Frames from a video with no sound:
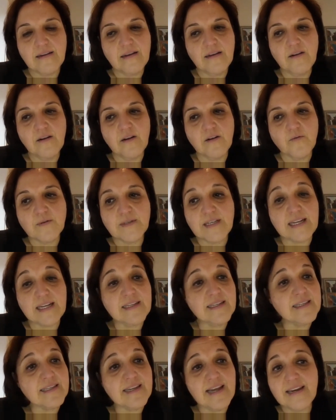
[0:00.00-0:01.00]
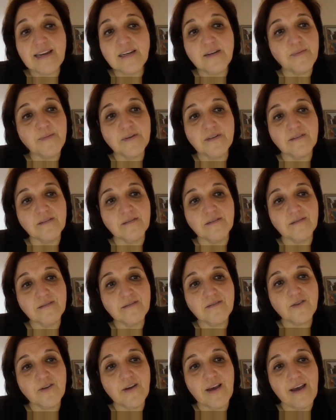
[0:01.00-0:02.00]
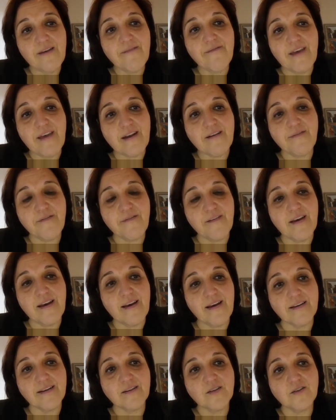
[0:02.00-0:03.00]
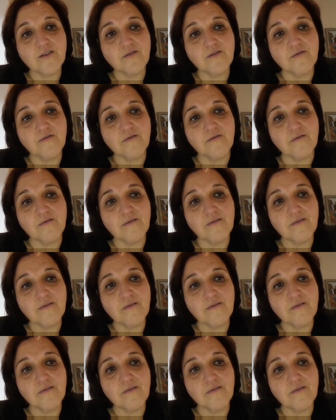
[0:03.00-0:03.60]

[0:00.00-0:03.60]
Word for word: you know, mm. it was understandable to have that fear and to